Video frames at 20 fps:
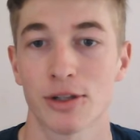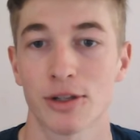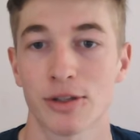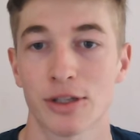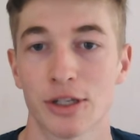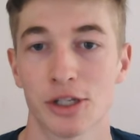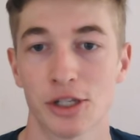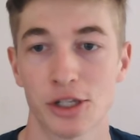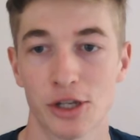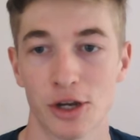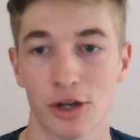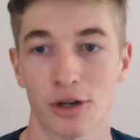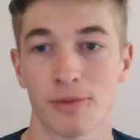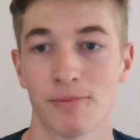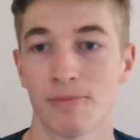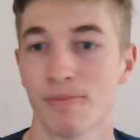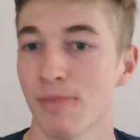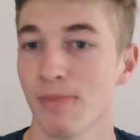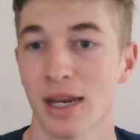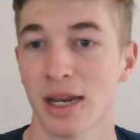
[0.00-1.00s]
So this is good,
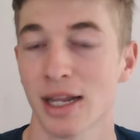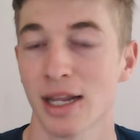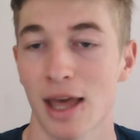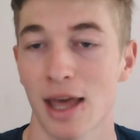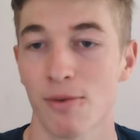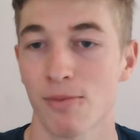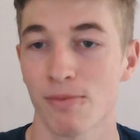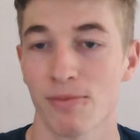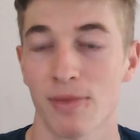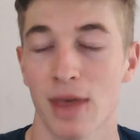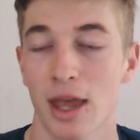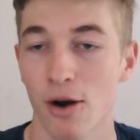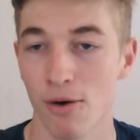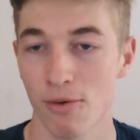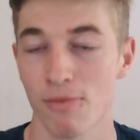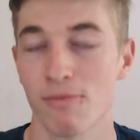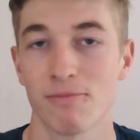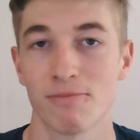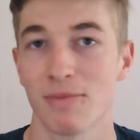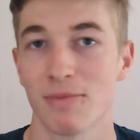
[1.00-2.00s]
meaning that they
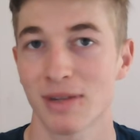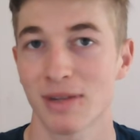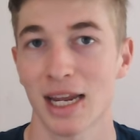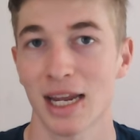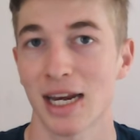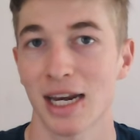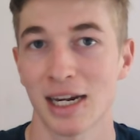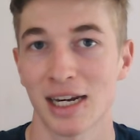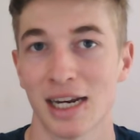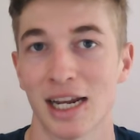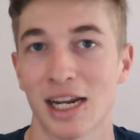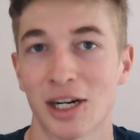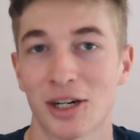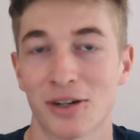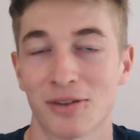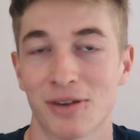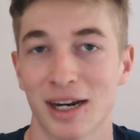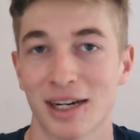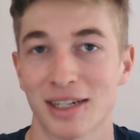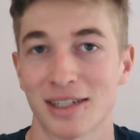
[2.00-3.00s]
don't get any
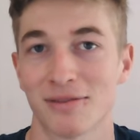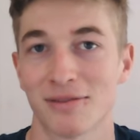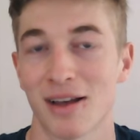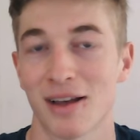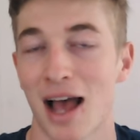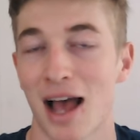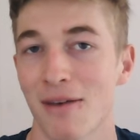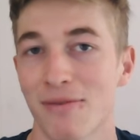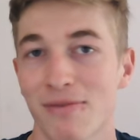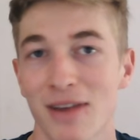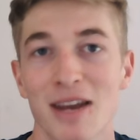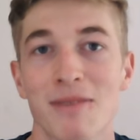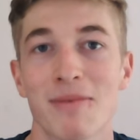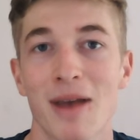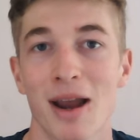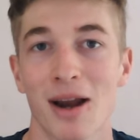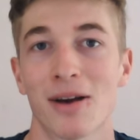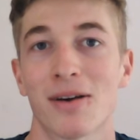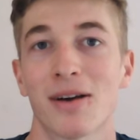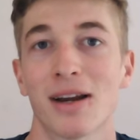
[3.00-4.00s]
incorrect
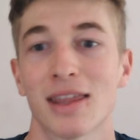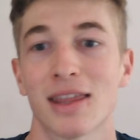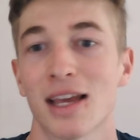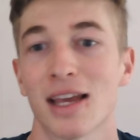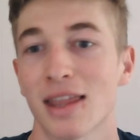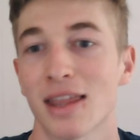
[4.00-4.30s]
feedback or anything.